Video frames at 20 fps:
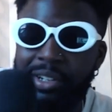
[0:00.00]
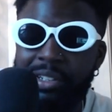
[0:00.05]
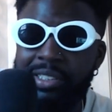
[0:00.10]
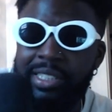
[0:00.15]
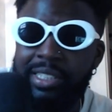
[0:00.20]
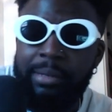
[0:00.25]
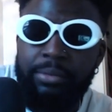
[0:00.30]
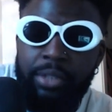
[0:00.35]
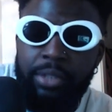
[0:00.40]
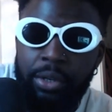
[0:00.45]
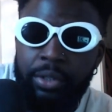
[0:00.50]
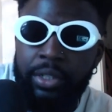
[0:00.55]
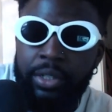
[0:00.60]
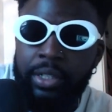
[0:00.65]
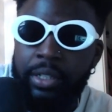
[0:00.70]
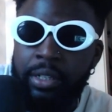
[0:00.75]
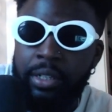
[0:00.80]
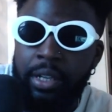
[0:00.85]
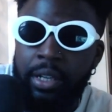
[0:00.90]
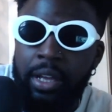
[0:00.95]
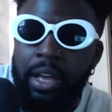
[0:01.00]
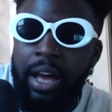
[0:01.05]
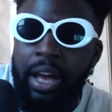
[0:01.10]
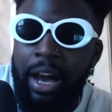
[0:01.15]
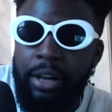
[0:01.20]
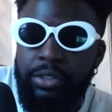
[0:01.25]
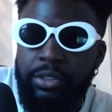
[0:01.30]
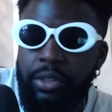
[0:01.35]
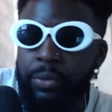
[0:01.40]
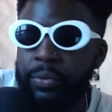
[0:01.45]
on the same token, I
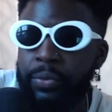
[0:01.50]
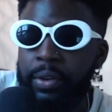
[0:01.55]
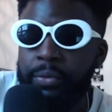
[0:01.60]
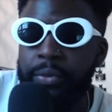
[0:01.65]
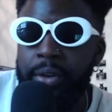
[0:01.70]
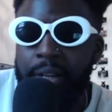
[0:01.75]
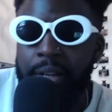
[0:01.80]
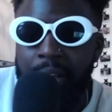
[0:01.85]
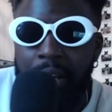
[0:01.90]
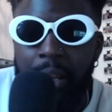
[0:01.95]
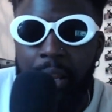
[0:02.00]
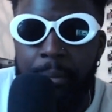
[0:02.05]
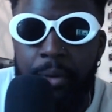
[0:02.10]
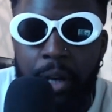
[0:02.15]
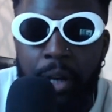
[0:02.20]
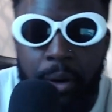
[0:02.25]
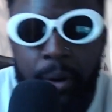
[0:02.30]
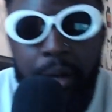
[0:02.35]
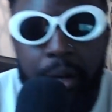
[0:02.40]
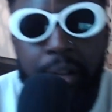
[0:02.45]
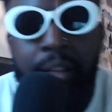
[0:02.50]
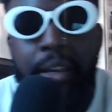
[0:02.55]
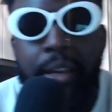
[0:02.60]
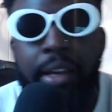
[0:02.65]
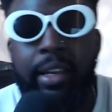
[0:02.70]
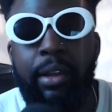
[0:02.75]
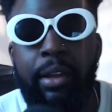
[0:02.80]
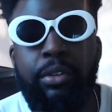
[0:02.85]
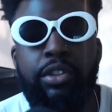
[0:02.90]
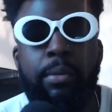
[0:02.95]
also think for a club goer,
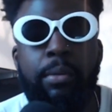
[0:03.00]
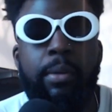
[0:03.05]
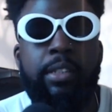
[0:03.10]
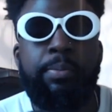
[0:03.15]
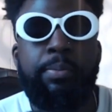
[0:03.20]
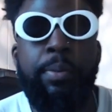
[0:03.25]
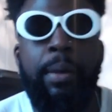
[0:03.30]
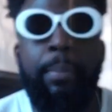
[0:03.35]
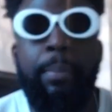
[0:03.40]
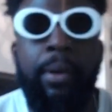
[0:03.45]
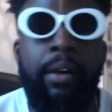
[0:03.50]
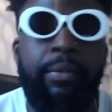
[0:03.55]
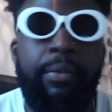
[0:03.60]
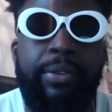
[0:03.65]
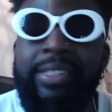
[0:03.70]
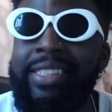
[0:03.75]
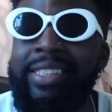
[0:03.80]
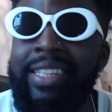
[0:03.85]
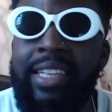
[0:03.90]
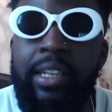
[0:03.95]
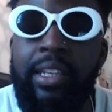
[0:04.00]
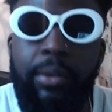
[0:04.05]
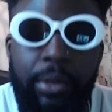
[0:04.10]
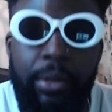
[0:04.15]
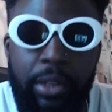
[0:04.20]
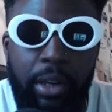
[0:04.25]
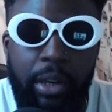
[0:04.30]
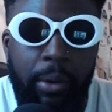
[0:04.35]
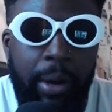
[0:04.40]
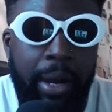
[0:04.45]
there also must be a bit of fatigue when
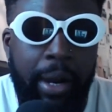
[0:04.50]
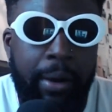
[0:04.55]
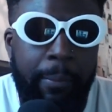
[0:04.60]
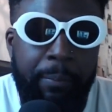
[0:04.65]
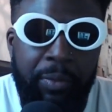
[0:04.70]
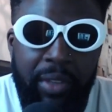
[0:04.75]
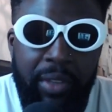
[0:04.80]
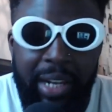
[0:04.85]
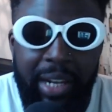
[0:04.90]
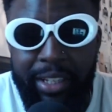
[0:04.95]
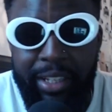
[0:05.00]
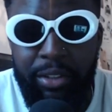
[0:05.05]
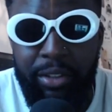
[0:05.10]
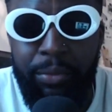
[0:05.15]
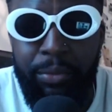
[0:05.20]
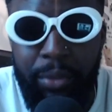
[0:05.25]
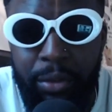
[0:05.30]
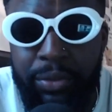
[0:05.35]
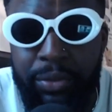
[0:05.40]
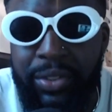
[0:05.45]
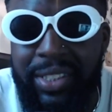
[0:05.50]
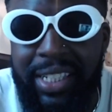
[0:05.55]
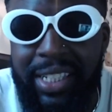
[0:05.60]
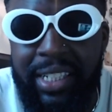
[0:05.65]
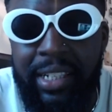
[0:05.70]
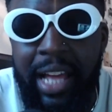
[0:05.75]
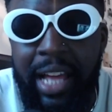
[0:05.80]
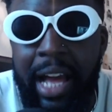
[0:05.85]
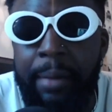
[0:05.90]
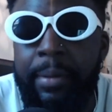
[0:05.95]
you go out. Like you've
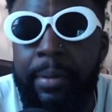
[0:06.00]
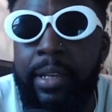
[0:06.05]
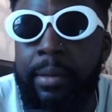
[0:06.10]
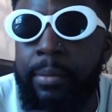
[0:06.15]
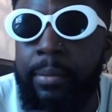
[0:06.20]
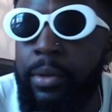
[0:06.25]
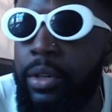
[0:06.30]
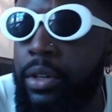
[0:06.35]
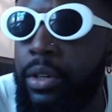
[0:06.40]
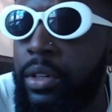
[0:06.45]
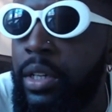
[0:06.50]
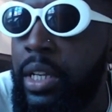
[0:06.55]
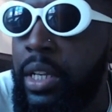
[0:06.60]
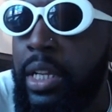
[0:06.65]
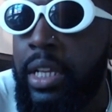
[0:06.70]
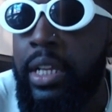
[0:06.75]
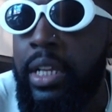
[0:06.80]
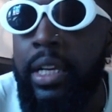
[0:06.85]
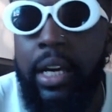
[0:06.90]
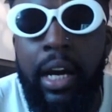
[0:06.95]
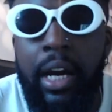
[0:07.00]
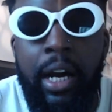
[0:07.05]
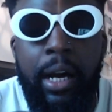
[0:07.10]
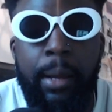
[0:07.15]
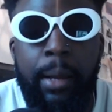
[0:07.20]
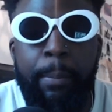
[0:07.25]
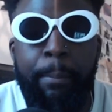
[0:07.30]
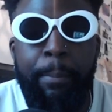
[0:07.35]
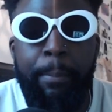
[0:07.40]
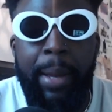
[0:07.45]
seen how many more
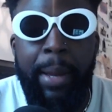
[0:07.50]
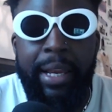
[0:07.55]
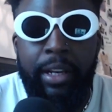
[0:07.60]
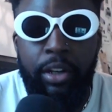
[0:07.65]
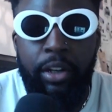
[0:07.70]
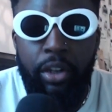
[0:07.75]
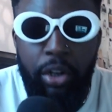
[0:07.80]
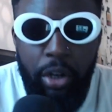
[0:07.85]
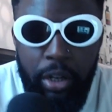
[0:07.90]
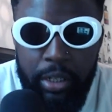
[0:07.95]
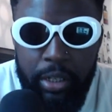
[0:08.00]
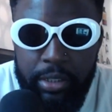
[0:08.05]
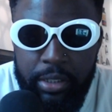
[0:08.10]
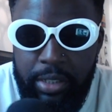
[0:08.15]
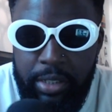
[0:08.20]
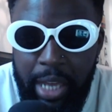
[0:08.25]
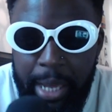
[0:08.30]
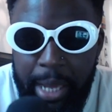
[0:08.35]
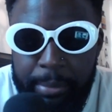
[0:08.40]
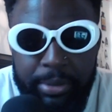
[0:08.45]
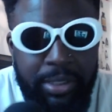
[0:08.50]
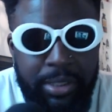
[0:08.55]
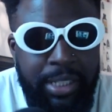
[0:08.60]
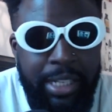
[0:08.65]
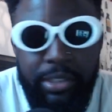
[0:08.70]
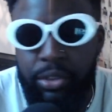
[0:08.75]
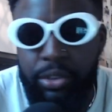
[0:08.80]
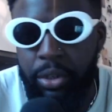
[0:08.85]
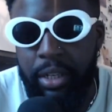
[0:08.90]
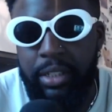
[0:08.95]
Ben Clock type
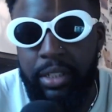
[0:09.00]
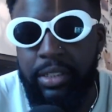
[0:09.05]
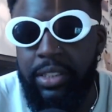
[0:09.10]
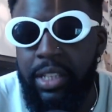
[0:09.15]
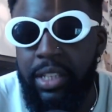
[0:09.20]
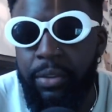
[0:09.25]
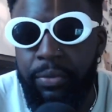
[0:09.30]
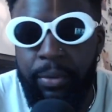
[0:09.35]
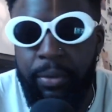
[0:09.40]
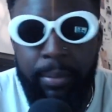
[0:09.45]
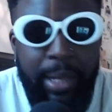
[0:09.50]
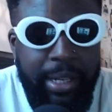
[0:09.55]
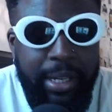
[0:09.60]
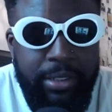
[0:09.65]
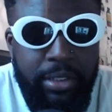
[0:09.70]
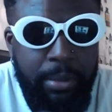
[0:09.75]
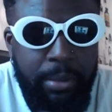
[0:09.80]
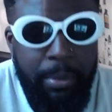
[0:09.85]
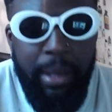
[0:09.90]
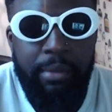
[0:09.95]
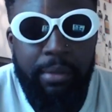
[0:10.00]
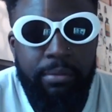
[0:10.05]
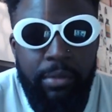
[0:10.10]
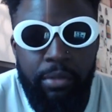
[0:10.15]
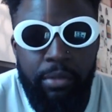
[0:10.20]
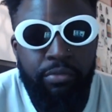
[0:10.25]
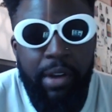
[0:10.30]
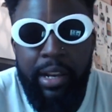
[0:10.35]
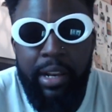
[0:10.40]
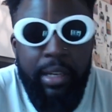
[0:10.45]
sets do you need to see from like some
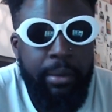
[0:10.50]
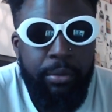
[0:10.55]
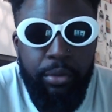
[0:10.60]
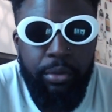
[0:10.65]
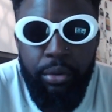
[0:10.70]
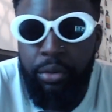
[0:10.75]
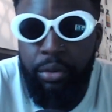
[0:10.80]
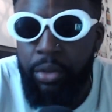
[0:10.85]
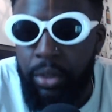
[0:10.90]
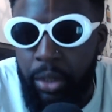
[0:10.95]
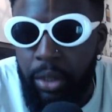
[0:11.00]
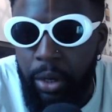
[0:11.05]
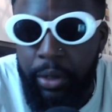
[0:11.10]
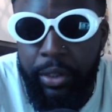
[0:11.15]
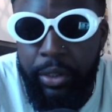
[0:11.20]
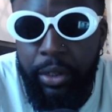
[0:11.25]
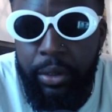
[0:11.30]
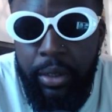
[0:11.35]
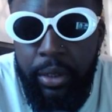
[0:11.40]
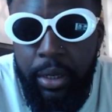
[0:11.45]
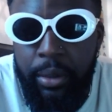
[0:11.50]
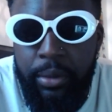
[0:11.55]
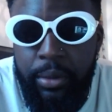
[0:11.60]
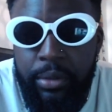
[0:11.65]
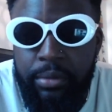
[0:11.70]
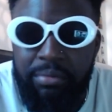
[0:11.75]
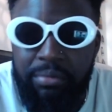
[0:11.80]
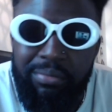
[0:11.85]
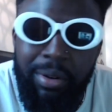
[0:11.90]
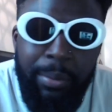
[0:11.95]
random dude or girl you don't know?
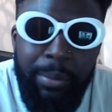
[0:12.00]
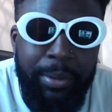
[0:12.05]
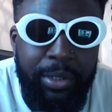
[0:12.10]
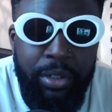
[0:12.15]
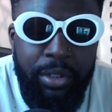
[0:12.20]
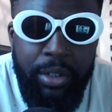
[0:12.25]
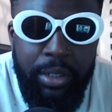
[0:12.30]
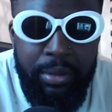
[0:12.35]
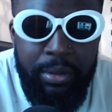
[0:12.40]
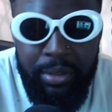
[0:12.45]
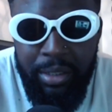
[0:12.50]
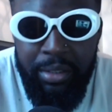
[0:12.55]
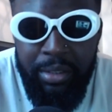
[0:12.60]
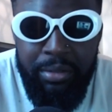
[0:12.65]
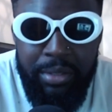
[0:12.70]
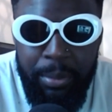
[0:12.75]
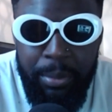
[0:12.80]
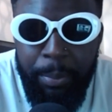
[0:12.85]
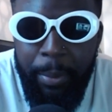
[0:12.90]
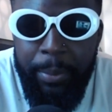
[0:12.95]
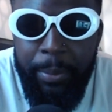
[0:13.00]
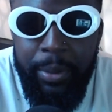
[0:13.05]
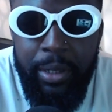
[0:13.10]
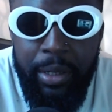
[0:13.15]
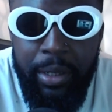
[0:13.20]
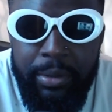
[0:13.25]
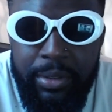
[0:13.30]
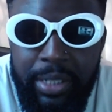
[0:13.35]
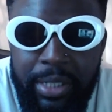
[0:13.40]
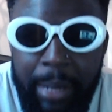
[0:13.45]
Probably not, you probably
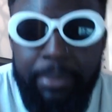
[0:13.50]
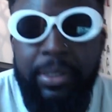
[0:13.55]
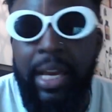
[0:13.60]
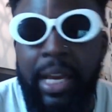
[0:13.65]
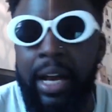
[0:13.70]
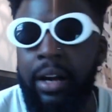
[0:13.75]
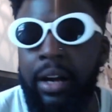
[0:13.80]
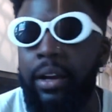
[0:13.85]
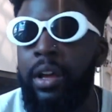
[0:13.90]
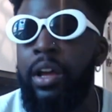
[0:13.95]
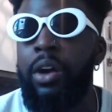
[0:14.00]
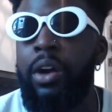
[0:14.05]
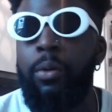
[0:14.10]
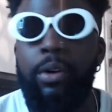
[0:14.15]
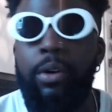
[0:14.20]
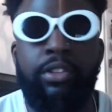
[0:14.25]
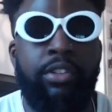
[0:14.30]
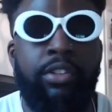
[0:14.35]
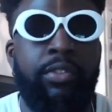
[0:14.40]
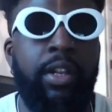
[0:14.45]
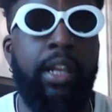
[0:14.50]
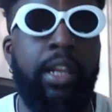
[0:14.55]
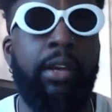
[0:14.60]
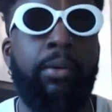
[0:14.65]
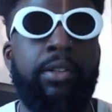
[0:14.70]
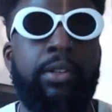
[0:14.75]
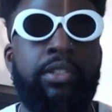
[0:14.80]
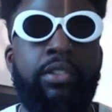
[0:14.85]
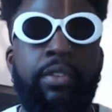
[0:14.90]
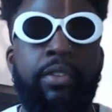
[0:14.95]
can't tapped out once you've done it
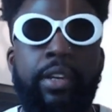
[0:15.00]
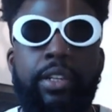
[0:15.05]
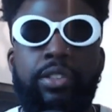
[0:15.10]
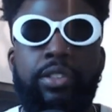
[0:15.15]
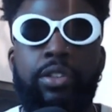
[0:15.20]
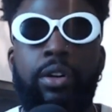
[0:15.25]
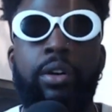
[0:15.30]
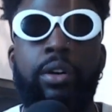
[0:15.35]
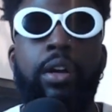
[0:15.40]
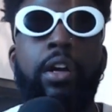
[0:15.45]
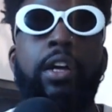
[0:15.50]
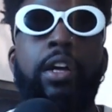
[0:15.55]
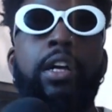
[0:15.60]
once already. So